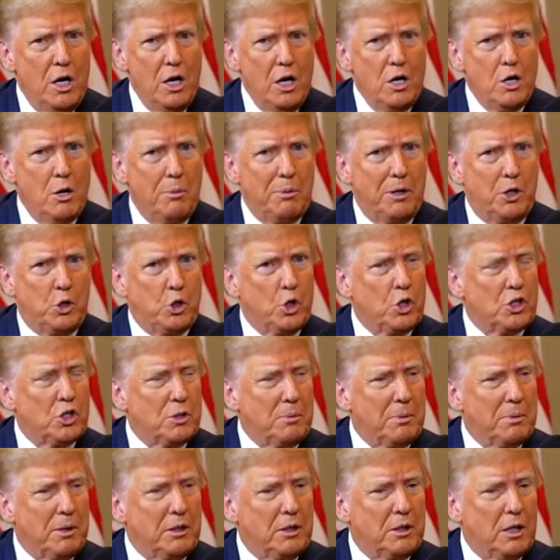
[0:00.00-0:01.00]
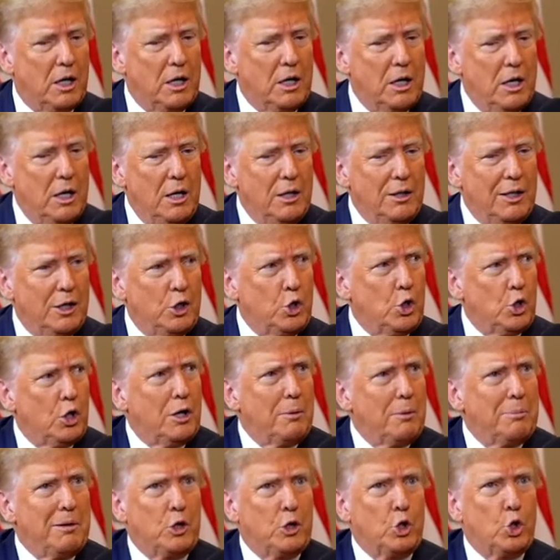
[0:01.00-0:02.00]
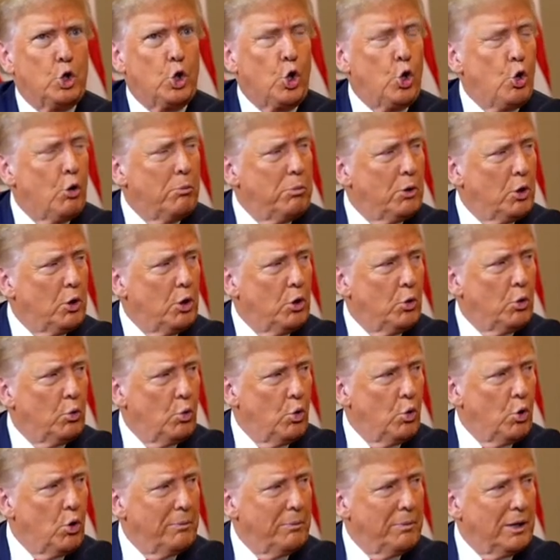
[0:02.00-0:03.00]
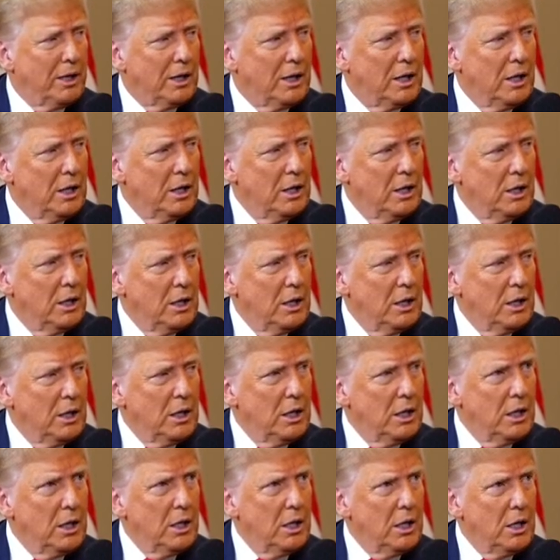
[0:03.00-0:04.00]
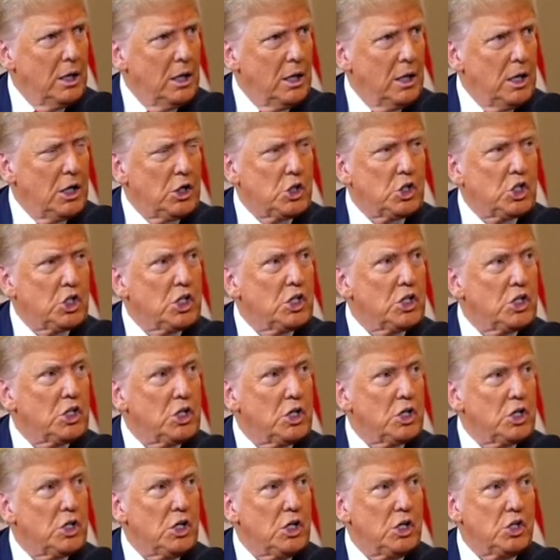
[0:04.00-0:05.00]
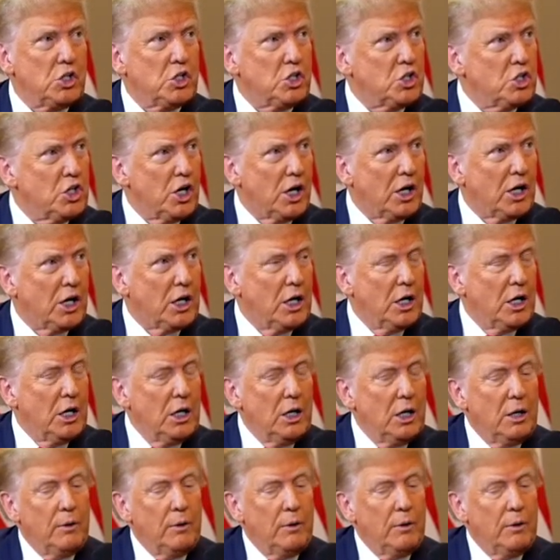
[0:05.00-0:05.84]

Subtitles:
Nobody talks about that. They talk about global warming. It's sick.